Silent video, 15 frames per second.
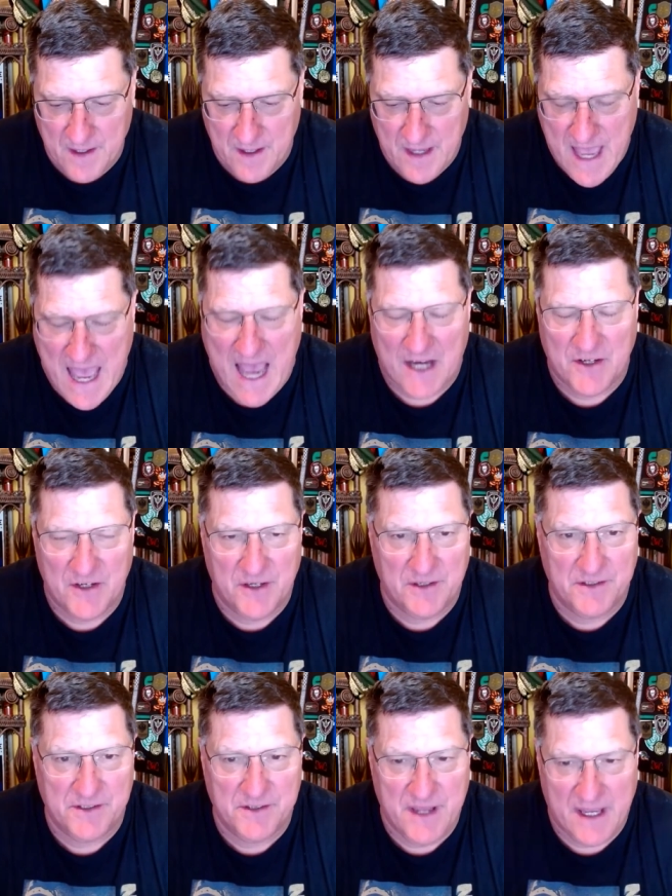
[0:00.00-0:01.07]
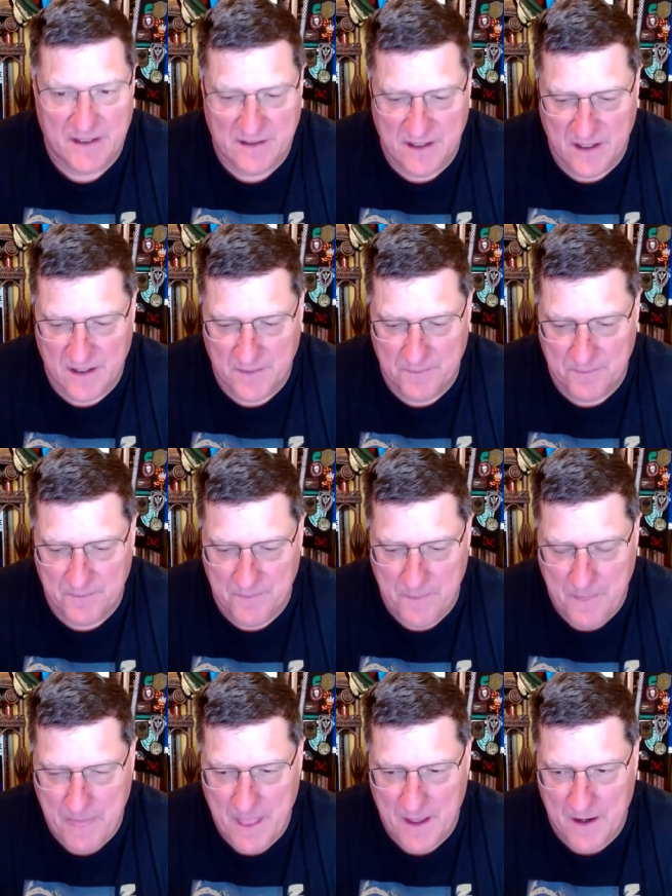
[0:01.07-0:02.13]
uh, actions that um,
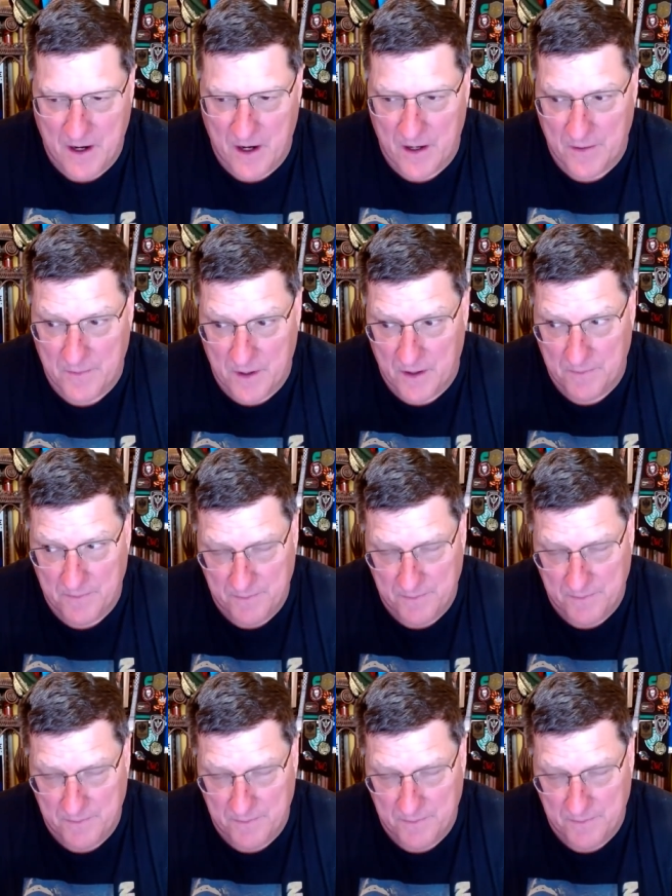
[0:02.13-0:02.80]
are